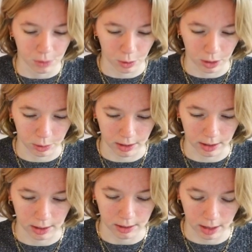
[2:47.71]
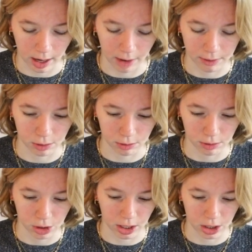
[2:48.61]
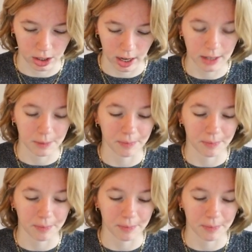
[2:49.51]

2026. I have to change that.